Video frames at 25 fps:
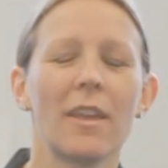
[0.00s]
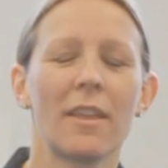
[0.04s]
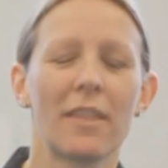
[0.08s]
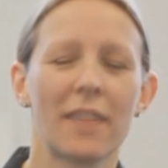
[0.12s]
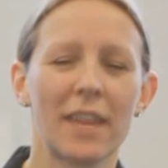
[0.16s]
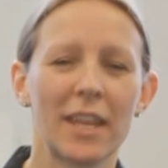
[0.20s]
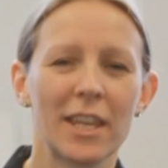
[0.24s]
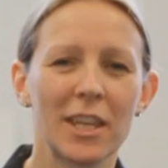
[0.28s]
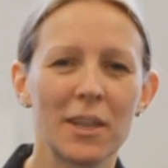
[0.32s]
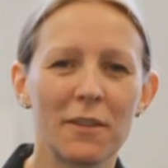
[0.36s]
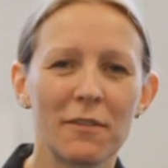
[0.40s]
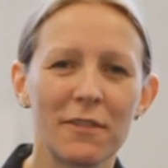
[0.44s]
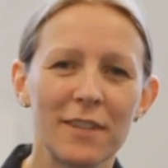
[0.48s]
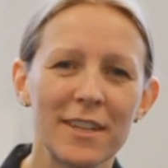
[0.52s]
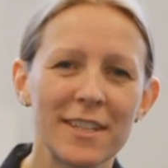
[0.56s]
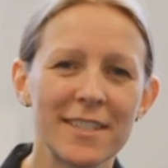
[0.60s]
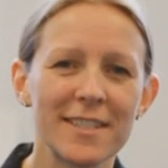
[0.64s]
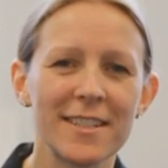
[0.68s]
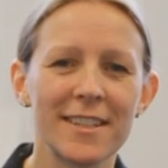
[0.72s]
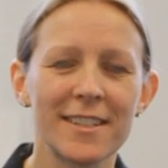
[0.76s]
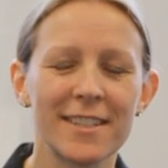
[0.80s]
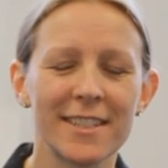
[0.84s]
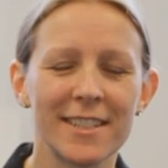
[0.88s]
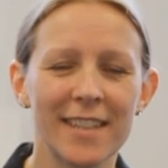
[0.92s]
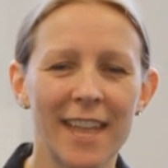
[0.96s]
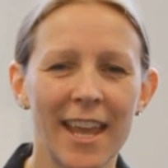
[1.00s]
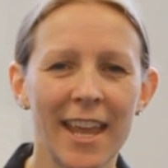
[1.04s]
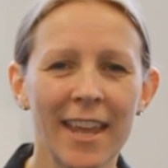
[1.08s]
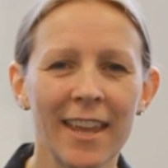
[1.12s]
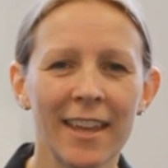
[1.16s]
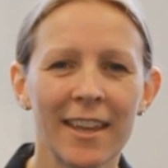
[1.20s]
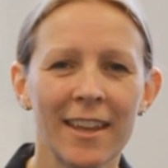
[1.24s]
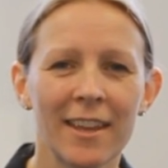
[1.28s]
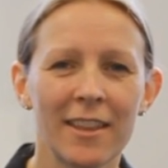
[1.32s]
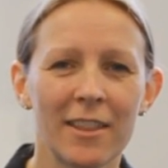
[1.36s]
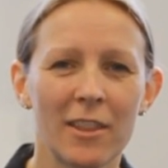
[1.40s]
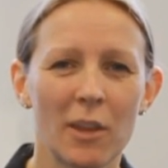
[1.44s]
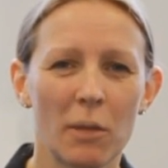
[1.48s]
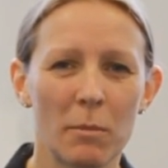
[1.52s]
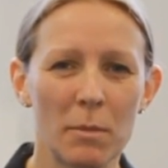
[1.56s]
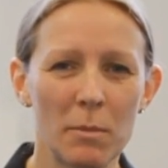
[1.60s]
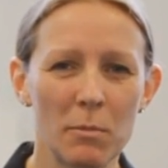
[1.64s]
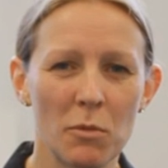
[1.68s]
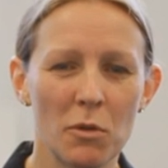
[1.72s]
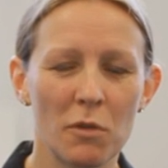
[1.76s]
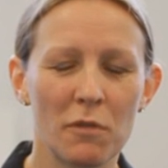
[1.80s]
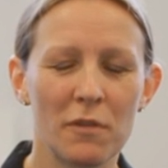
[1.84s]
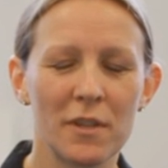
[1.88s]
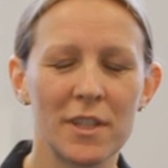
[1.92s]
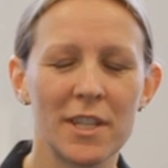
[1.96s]
Thank you for listening today. There'll be
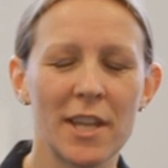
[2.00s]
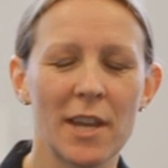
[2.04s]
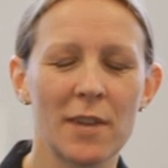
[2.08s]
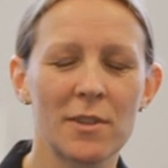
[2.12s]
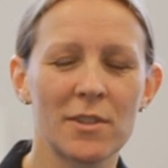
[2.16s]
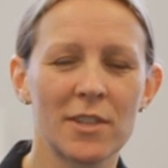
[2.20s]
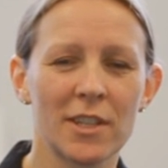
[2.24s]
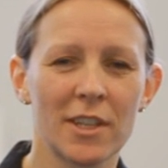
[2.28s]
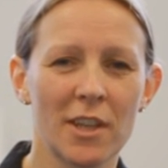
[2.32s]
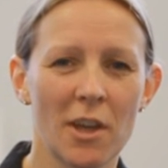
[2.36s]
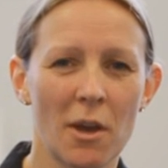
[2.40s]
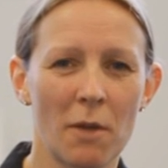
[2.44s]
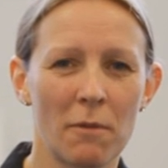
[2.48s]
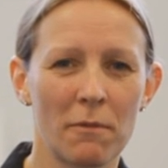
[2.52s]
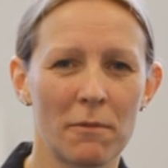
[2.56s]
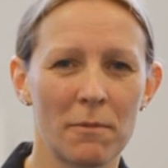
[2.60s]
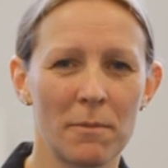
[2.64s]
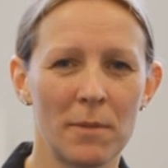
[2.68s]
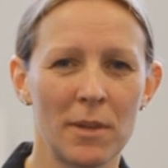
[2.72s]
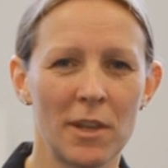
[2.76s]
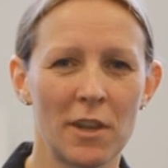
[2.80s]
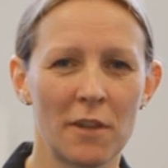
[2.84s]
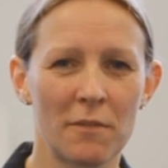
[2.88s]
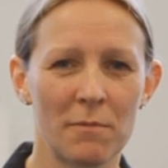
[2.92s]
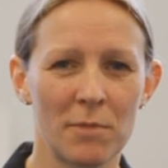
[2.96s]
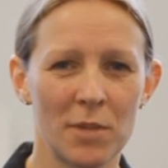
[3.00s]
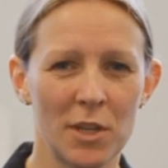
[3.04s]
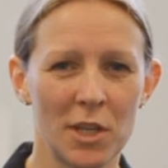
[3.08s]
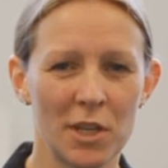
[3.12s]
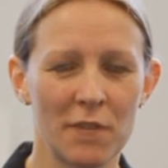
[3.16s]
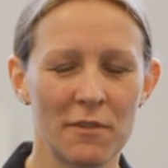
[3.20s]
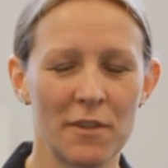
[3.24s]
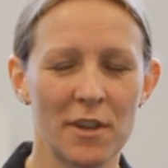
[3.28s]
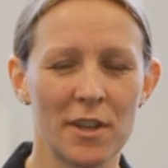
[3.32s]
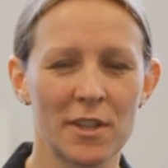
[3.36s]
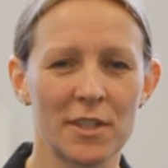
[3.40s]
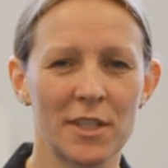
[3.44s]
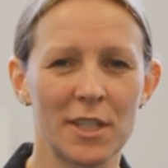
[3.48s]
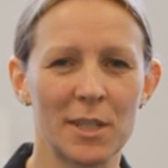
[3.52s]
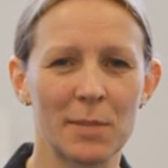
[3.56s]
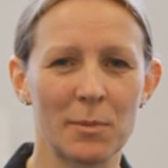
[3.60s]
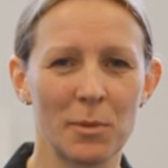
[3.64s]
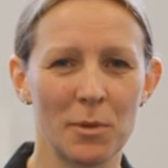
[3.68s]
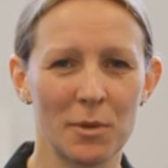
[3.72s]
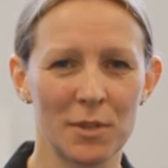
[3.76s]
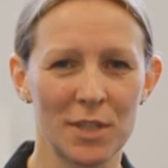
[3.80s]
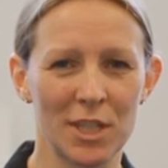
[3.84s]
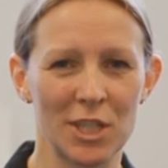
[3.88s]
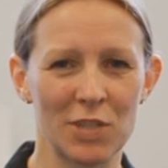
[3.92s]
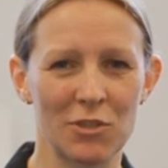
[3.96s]
more videos to come from the Loughborough University
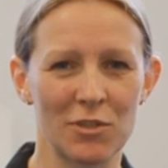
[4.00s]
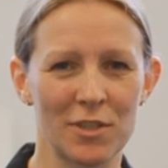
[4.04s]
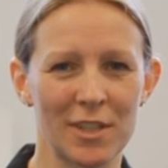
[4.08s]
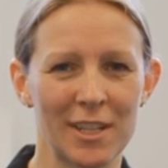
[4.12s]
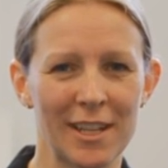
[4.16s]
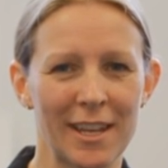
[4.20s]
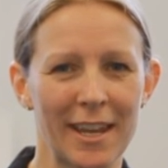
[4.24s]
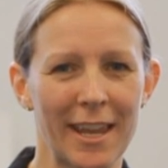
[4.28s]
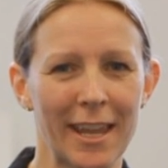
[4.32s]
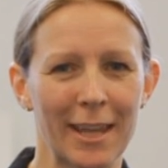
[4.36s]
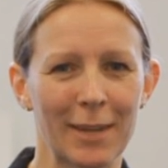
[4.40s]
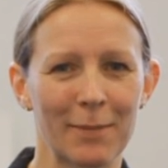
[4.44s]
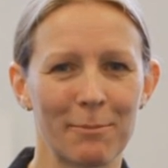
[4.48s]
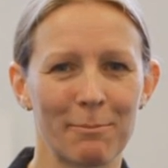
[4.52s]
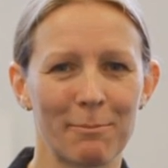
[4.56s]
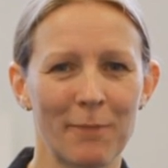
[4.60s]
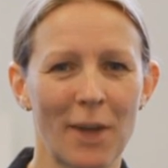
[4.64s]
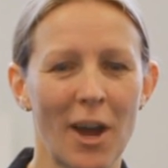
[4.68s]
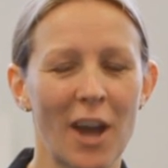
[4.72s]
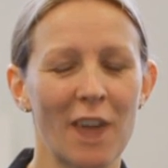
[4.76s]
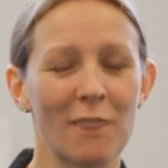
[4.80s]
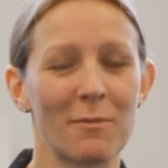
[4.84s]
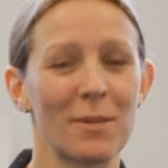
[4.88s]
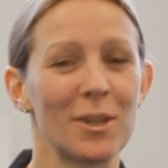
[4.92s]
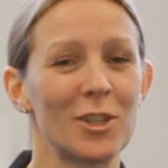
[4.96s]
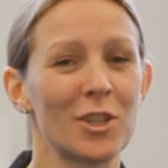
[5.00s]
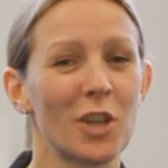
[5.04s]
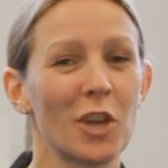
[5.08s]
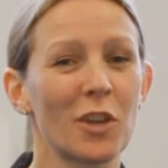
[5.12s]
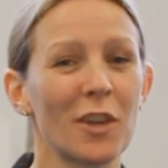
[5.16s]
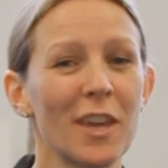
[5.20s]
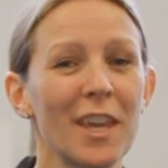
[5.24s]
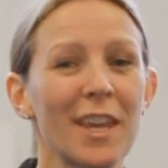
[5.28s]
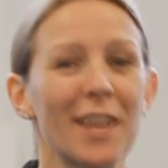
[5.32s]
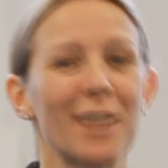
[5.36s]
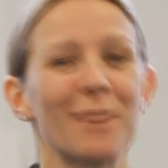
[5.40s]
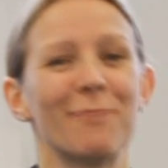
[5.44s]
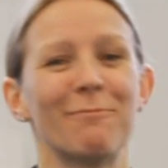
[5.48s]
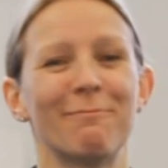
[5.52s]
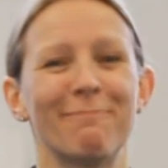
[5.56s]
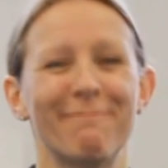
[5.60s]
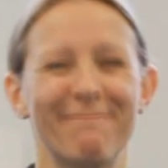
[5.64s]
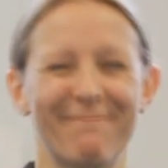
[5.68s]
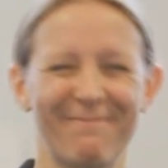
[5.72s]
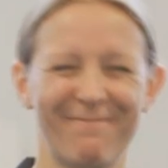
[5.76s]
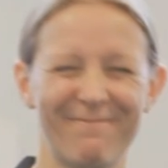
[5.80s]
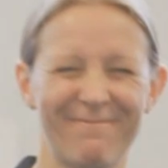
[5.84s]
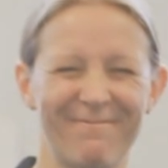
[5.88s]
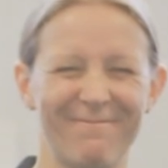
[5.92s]
Sports Injuries Clinic. I've been Jo Keegan.